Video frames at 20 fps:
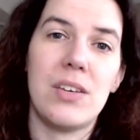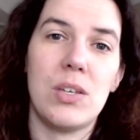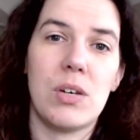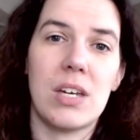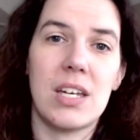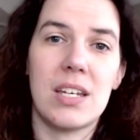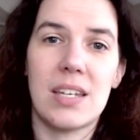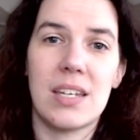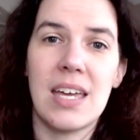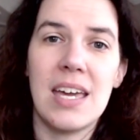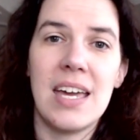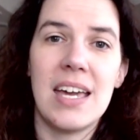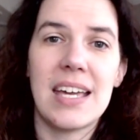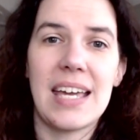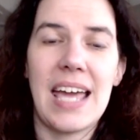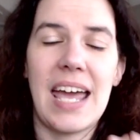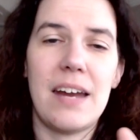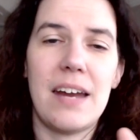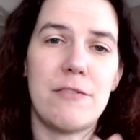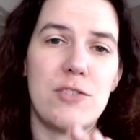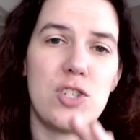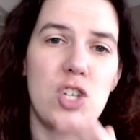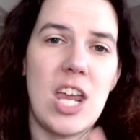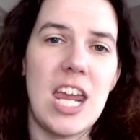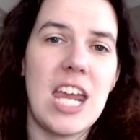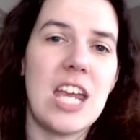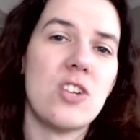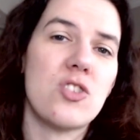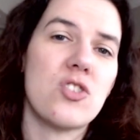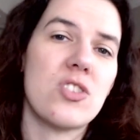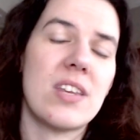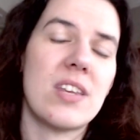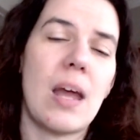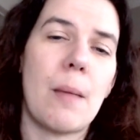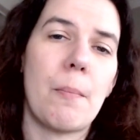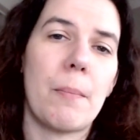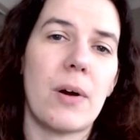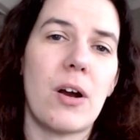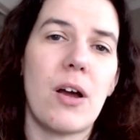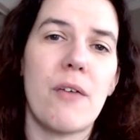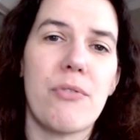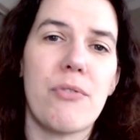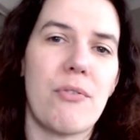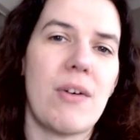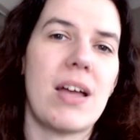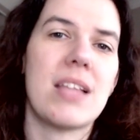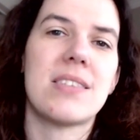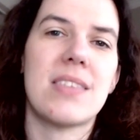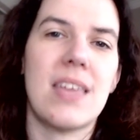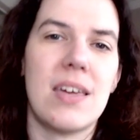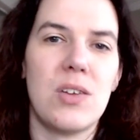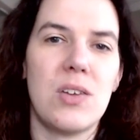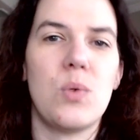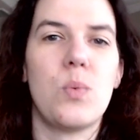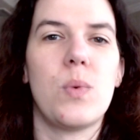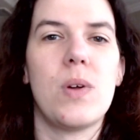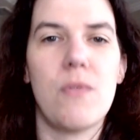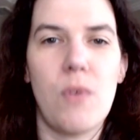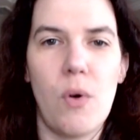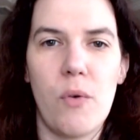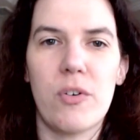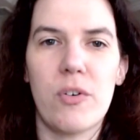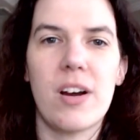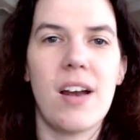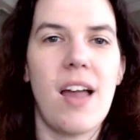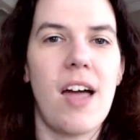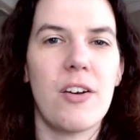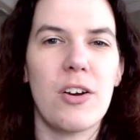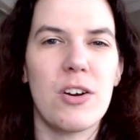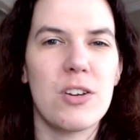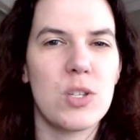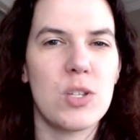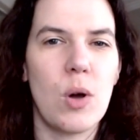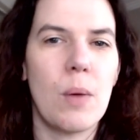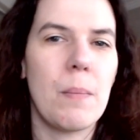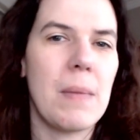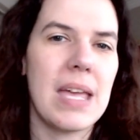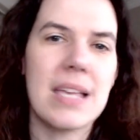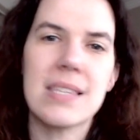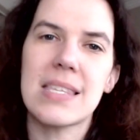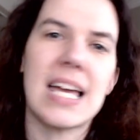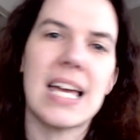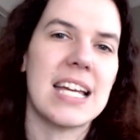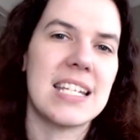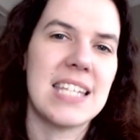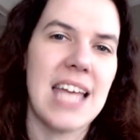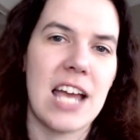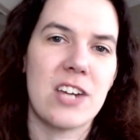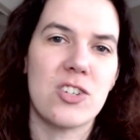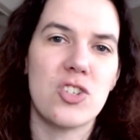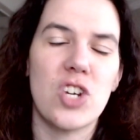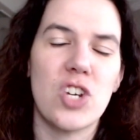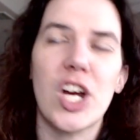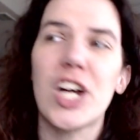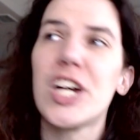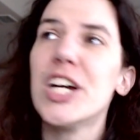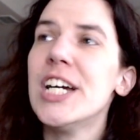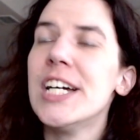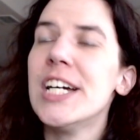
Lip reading: you can kind of change the number of threads that you weave over and under, so it makes a texture.